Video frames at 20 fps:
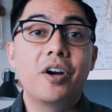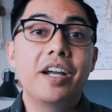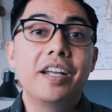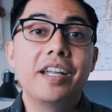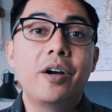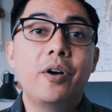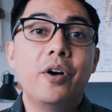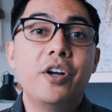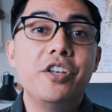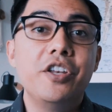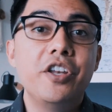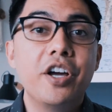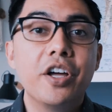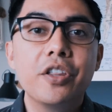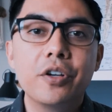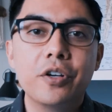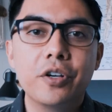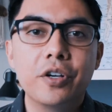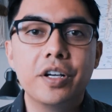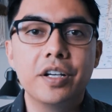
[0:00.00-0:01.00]
All right, now
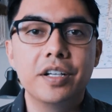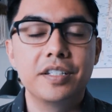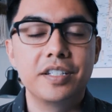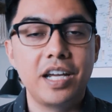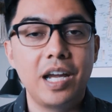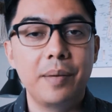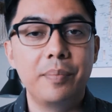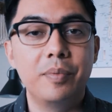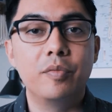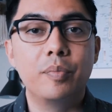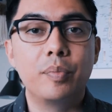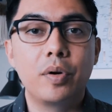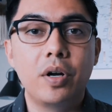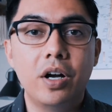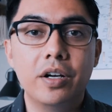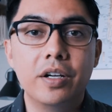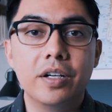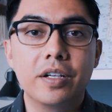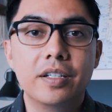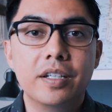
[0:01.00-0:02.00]
another type of
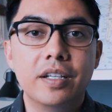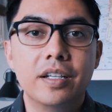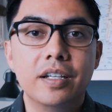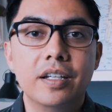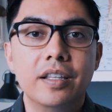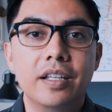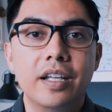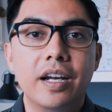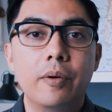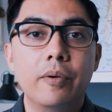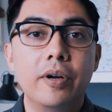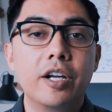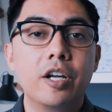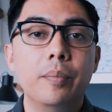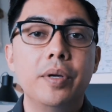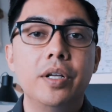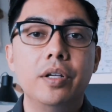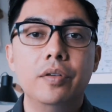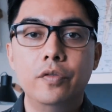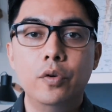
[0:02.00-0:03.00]
product that I
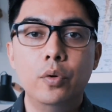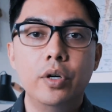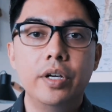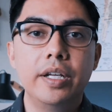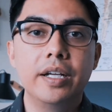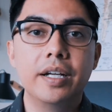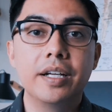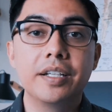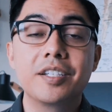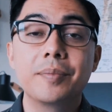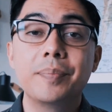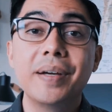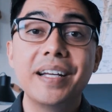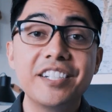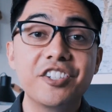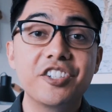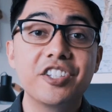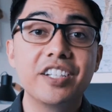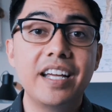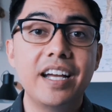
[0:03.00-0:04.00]
recommend avoiding,
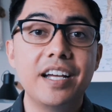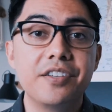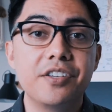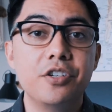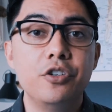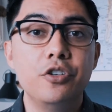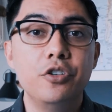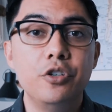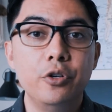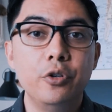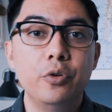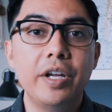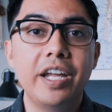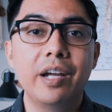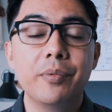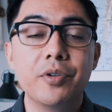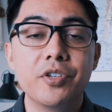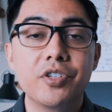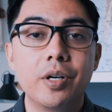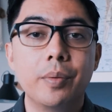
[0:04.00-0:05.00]
especially as a new
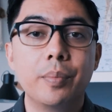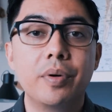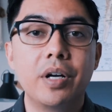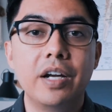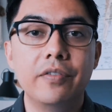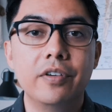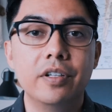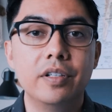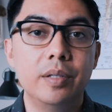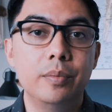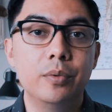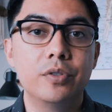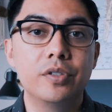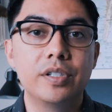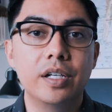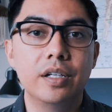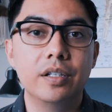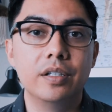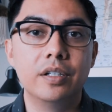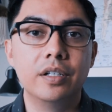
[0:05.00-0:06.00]
Amazon private label
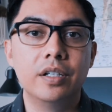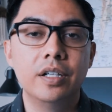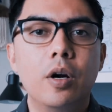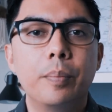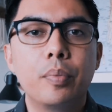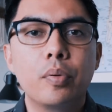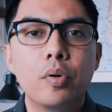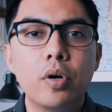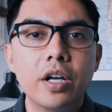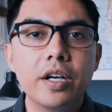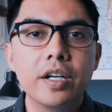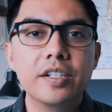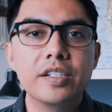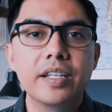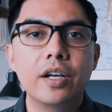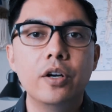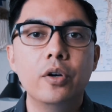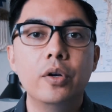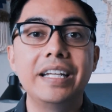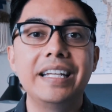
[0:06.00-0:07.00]
seller, are products
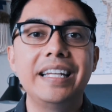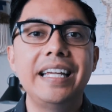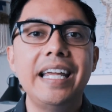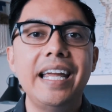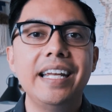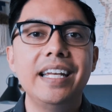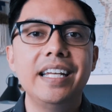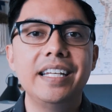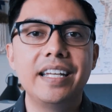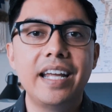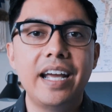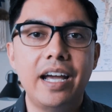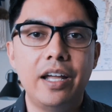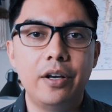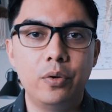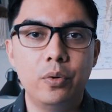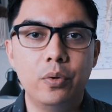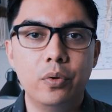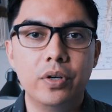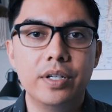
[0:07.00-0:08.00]
that are in gated
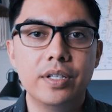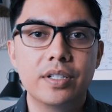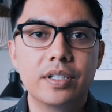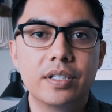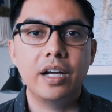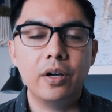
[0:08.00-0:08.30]
categories.